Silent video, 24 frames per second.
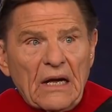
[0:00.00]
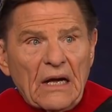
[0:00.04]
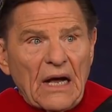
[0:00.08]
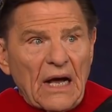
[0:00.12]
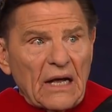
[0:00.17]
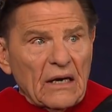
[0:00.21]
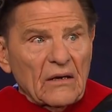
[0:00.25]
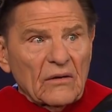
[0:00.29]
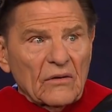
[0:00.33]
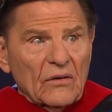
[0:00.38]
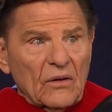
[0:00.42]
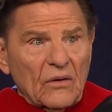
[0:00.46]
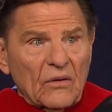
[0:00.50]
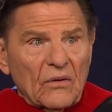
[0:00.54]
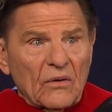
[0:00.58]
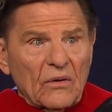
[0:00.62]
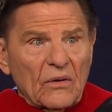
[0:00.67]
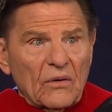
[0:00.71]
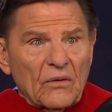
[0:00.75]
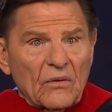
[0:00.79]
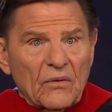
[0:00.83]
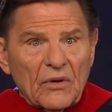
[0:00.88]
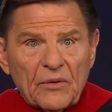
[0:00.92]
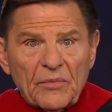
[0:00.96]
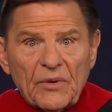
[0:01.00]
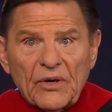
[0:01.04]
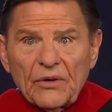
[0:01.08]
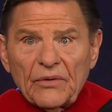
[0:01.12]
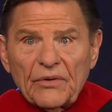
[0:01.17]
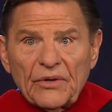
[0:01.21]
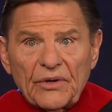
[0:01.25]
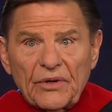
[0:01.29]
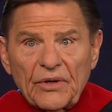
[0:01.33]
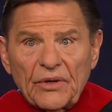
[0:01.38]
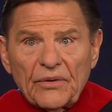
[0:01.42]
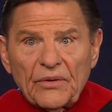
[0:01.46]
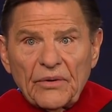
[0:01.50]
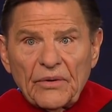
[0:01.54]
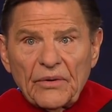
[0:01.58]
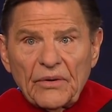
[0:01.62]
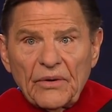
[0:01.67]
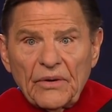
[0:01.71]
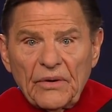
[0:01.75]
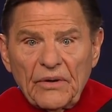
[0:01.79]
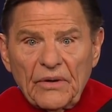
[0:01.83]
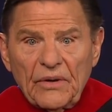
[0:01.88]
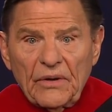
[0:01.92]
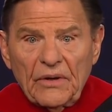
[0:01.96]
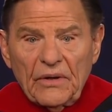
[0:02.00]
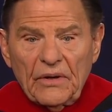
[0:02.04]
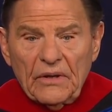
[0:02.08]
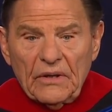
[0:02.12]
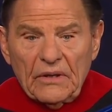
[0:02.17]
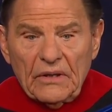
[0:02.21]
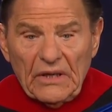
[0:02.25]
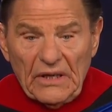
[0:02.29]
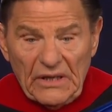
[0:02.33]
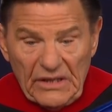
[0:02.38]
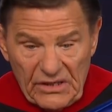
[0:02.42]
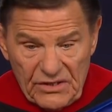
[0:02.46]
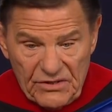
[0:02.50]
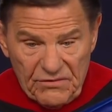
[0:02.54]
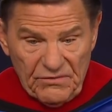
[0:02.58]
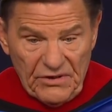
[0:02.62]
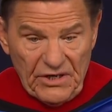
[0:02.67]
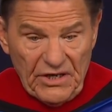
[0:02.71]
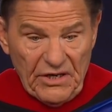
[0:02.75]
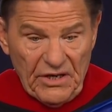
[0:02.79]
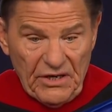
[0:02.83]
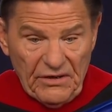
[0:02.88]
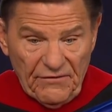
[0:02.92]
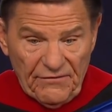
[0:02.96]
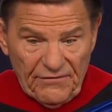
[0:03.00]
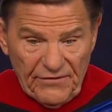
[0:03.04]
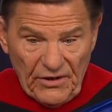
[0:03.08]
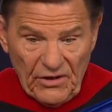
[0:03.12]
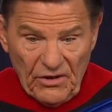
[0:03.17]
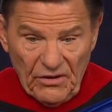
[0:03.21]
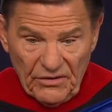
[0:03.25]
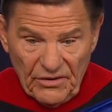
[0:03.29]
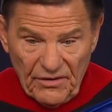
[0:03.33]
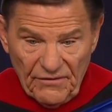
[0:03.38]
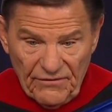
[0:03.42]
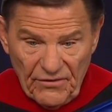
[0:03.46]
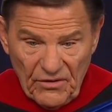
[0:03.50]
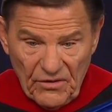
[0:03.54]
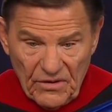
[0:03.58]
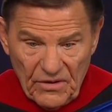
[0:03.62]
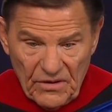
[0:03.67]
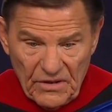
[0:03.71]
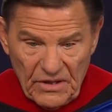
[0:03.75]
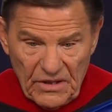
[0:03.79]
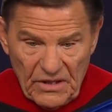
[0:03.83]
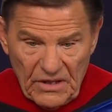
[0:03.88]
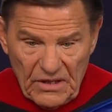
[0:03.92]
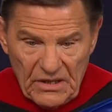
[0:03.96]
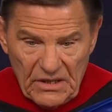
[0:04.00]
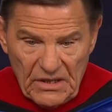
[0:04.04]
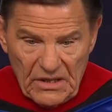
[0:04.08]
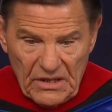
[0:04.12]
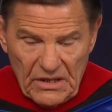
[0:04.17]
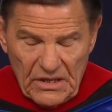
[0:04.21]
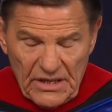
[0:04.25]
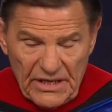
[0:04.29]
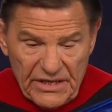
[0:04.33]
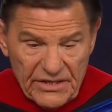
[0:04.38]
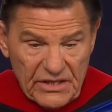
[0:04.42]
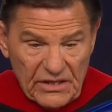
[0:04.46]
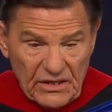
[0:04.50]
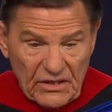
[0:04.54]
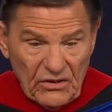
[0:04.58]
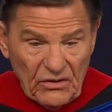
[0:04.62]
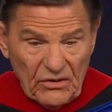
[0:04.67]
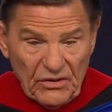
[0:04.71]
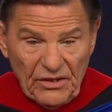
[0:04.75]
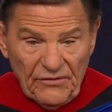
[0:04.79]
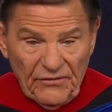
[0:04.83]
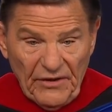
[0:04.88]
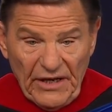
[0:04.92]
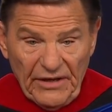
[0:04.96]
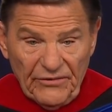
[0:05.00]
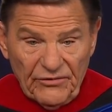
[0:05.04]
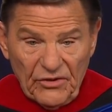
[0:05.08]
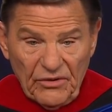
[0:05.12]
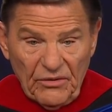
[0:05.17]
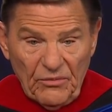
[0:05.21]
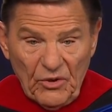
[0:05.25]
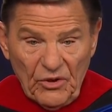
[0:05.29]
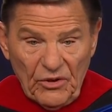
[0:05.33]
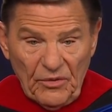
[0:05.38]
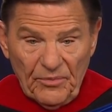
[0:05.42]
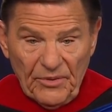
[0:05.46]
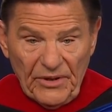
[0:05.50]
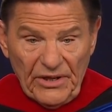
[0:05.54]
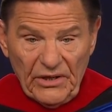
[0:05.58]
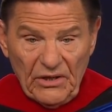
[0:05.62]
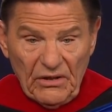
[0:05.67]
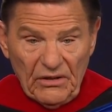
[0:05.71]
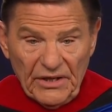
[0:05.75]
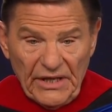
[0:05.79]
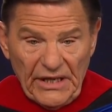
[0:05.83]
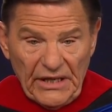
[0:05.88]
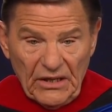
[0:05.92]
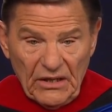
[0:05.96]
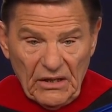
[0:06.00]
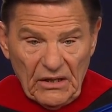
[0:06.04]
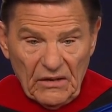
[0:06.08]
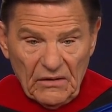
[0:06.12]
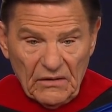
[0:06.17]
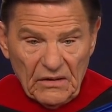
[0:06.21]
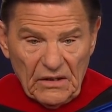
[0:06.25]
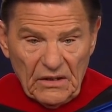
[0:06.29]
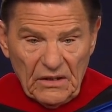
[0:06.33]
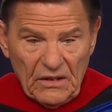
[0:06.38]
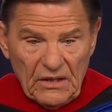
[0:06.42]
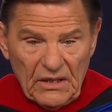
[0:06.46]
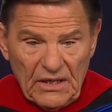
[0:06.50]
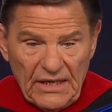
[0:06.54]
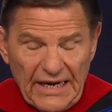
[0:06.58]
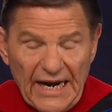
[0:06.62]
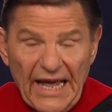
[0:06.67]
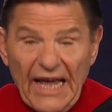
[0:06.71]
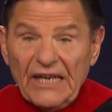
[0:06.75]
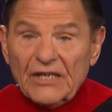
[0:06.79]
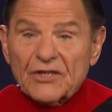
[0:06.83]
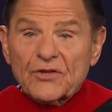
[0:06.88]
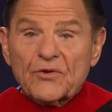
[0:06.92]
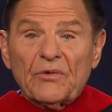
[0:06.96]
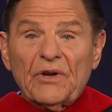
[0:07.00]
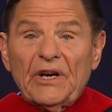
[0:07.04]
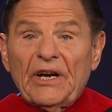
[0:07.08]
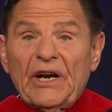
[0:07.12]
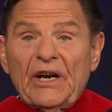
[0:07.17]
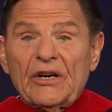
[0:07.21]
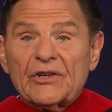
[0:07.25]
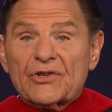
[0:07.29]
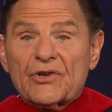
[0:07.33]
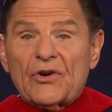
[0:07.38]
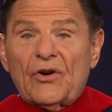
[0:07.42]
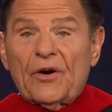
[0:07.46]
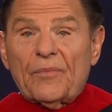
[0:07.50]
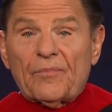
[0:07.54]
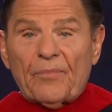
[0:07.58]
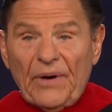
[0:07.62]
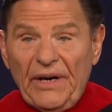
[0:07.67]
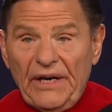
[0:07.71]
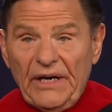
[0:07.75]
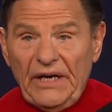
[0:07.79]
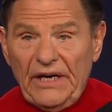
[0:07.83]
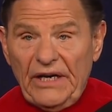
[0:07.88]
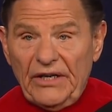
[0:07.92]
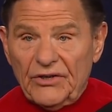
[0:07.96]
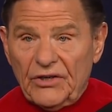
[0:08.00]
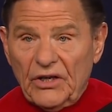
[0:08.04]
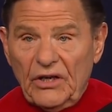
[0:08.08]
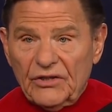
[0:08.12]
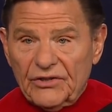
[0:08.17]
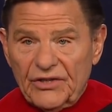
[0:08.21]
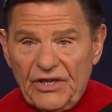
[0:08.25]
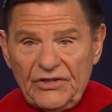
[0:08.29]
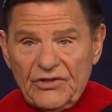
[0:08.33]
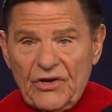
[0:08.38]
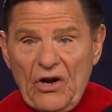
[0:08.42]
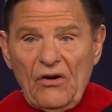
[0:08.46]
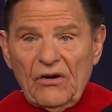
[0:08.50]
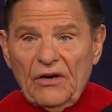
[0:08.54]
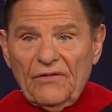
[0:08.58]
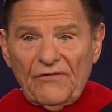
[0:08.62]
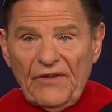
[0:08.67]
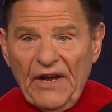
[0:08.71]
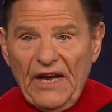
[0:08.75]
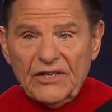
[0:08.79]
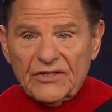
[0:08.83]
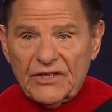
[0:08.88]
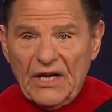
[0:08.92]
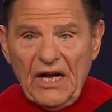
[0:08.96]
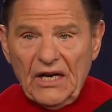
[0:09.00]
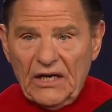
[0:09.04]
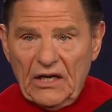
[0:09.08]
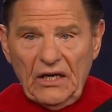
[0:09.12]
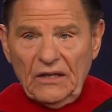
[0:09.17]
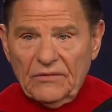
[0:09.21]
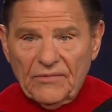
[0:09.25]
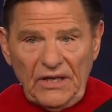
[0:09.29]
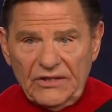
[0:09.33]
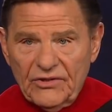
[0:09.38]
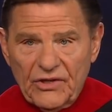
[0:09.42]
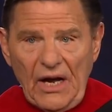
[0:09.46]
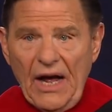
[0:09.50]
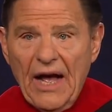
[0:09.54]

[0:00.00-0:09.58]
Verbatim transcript: I don't know, what am I gonna do? I just went in there and fell on the floor. I said, Gloria, if I have to, I'm gonna pray all night long. And I just went in and started praying in tongues as hard and fast as I could.